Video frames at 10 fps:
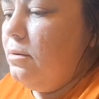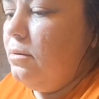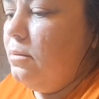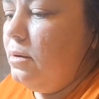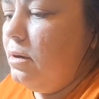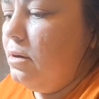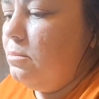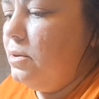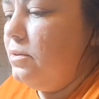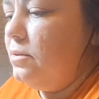There we
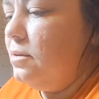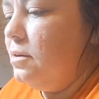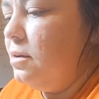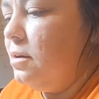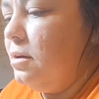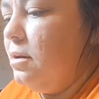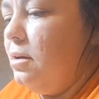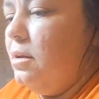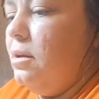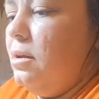go. We're
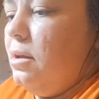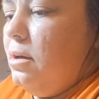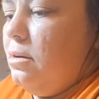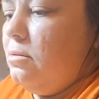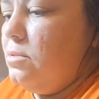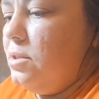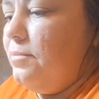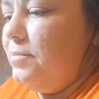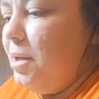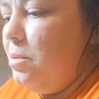almost
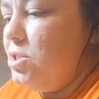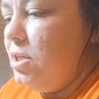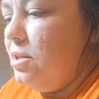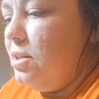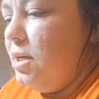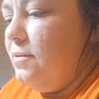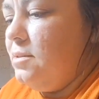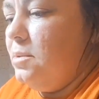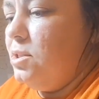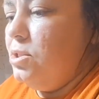out. I
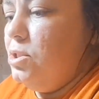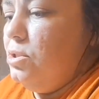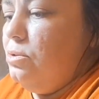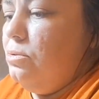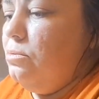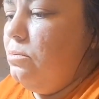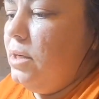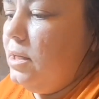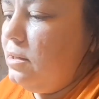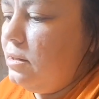wish I could think of something to
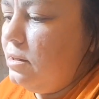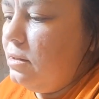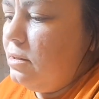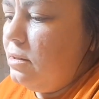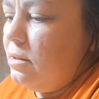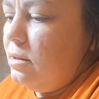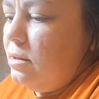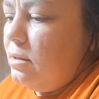do with